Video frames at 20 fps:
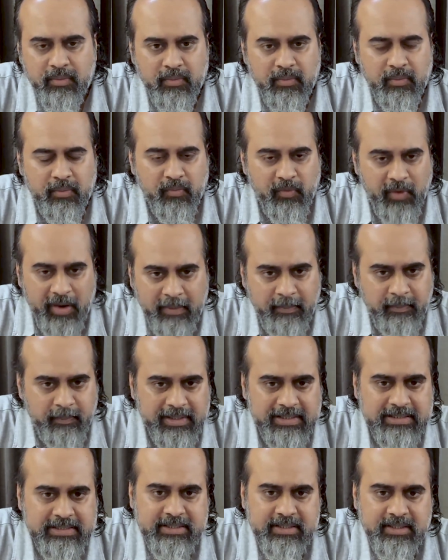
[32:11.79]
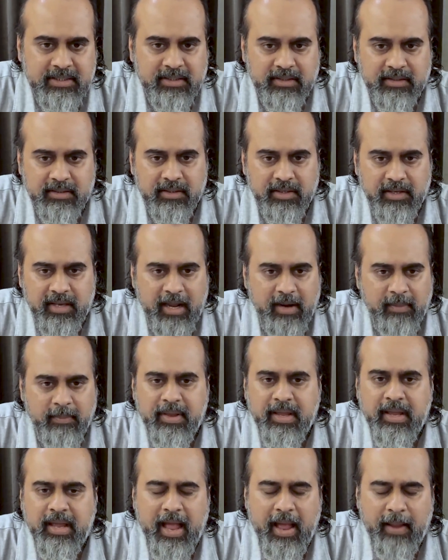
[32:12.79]
one person can
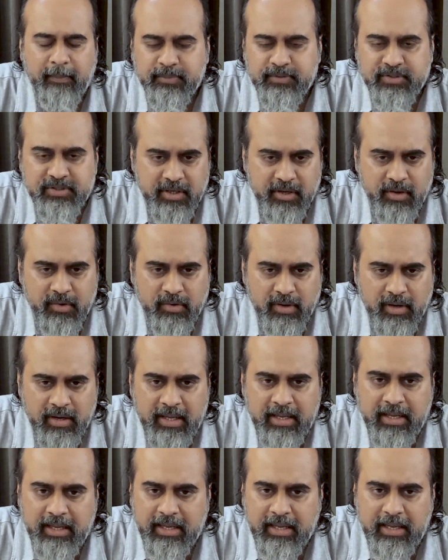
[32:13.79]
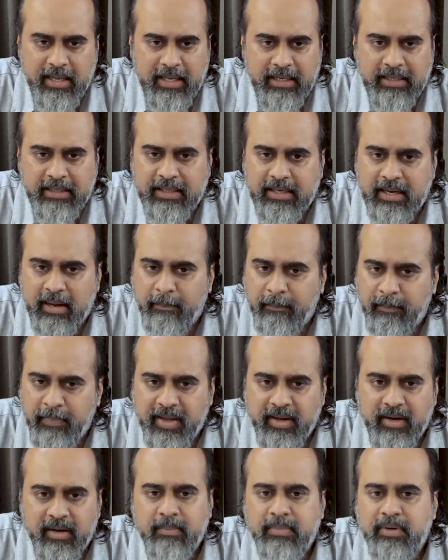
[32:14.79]
be absolutely
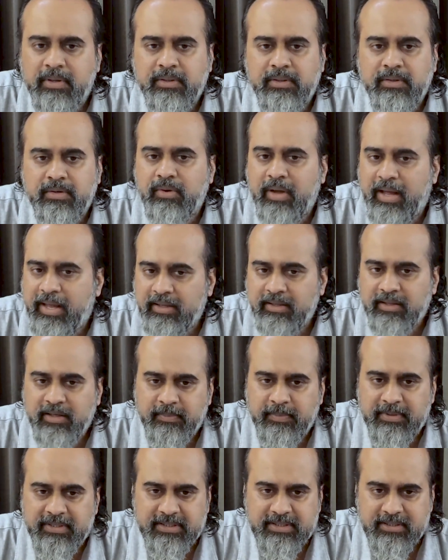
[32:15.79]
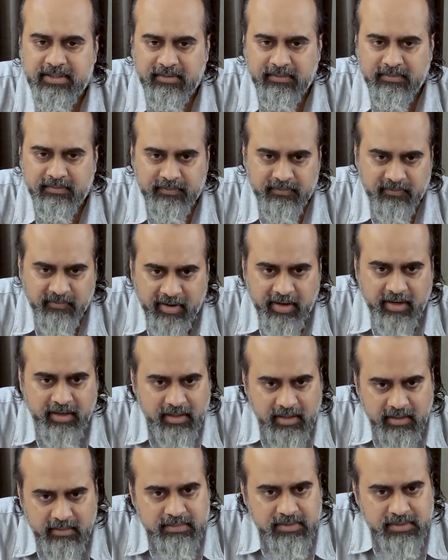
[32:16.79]
incomparable to another person when it
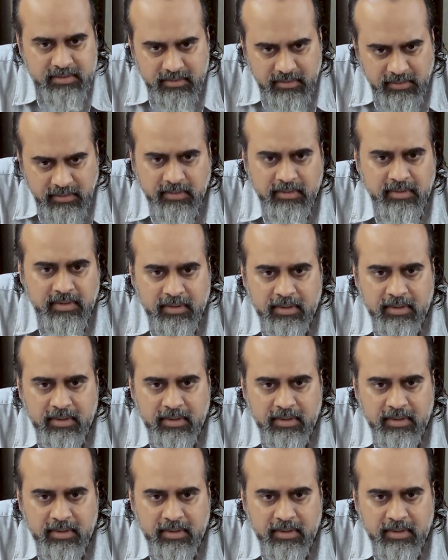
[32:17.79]
comes to